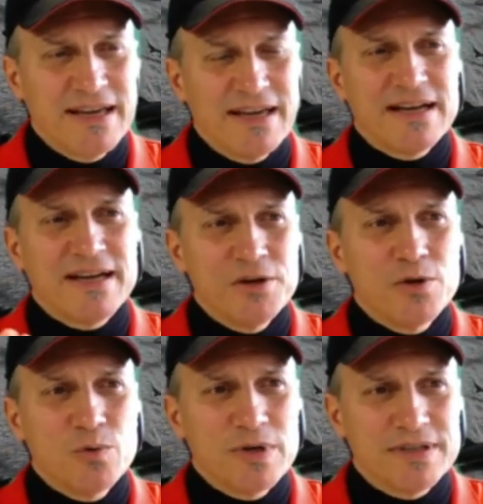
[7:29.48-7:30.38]
and I
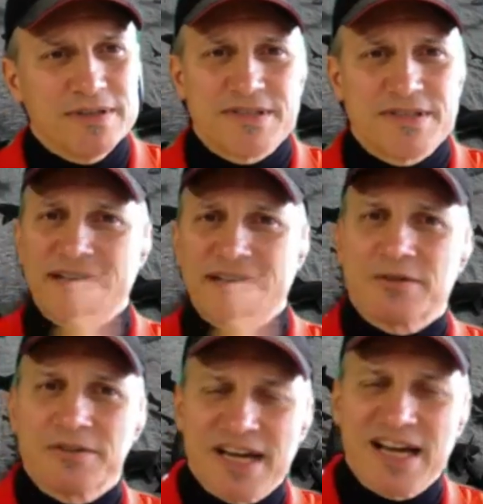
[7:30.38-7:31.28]
know what
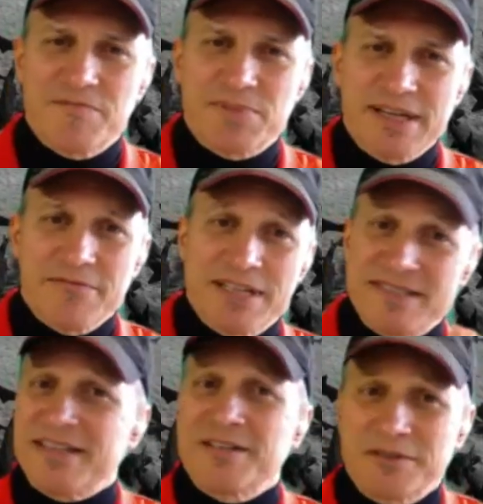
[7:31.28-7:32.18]
technical dive planning, right?
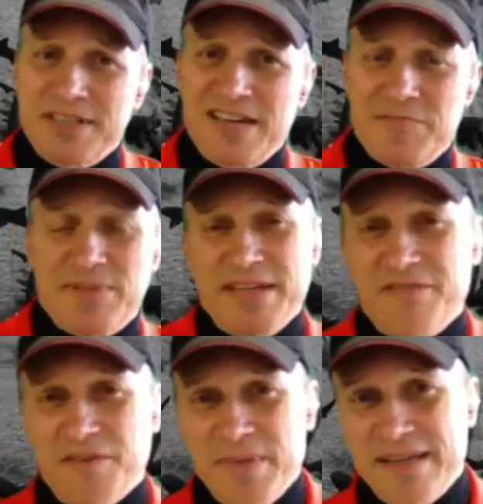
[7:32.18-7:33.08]
Technical dive planning
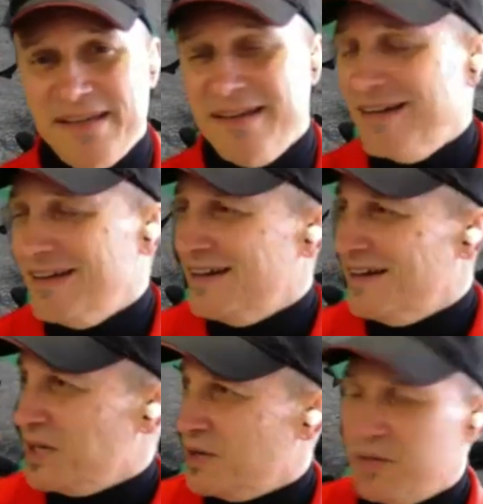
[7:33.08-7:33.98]
for me
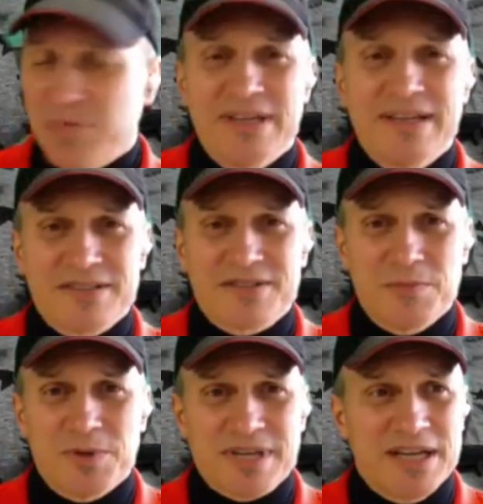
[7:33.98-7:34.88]
you know, in the beginning, it's
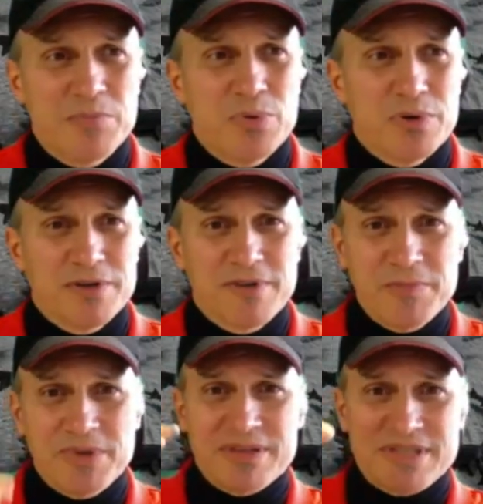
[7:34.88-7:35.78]
almost kind of boring,
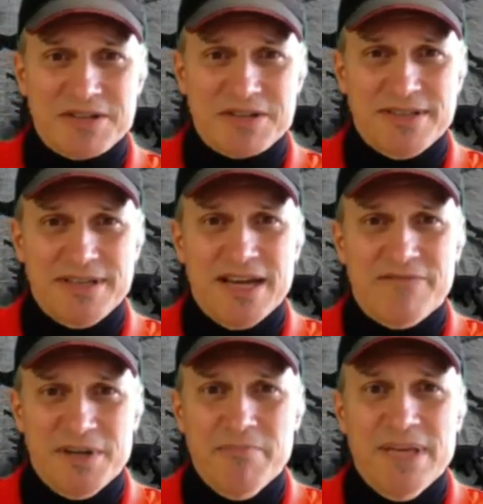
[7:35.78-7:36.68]
right? Because actually,
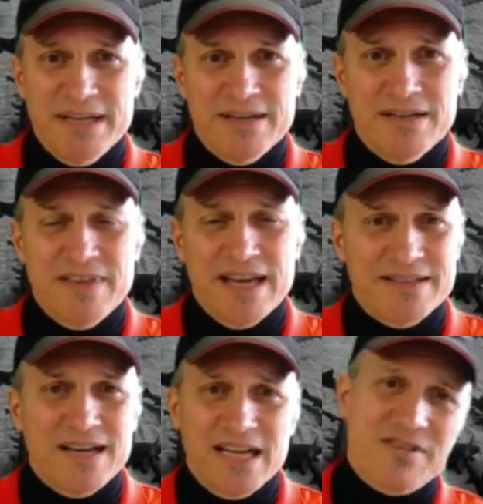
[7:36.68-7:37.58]
every minute of that
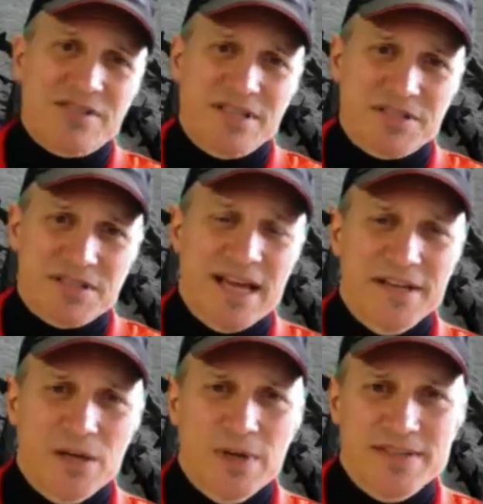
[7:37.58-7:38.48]
dive, essentially, I
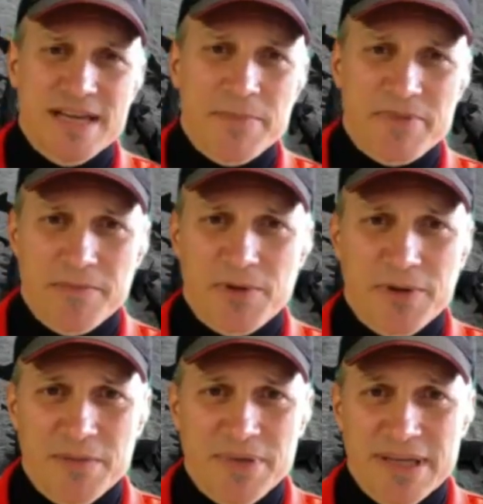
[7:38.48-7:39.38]
know what depth I'm
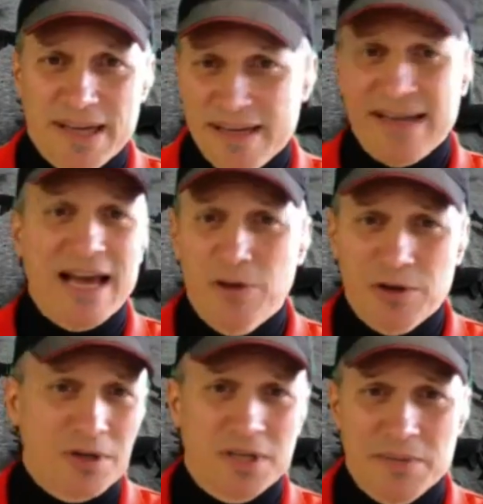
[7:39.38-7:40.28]
going to be at and how
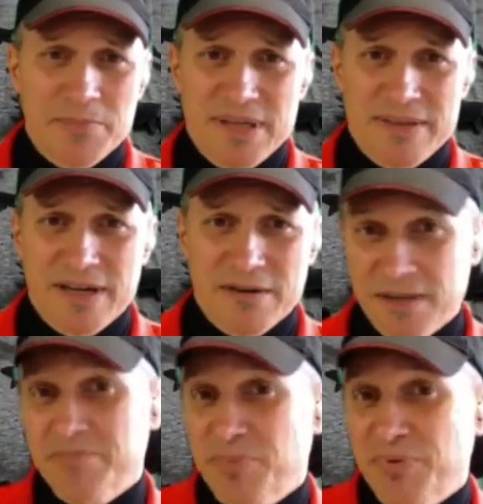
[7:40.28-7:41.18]
long I'm going to be there,
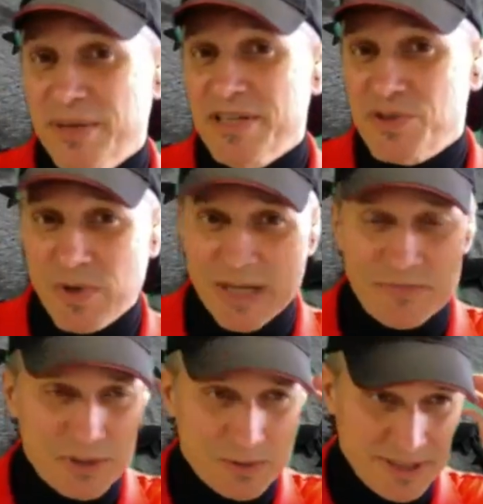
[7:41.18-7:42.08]
and pretty much what
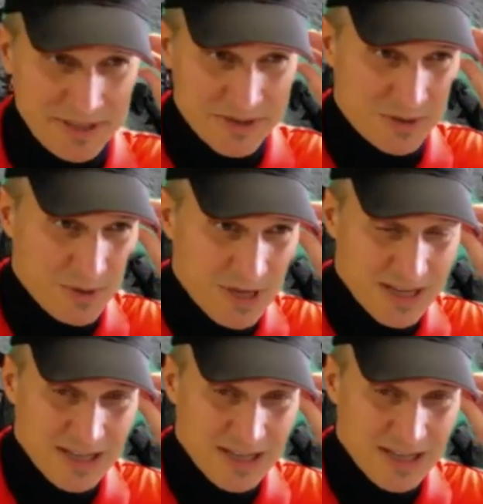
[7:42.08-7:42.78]
I'm doing. So,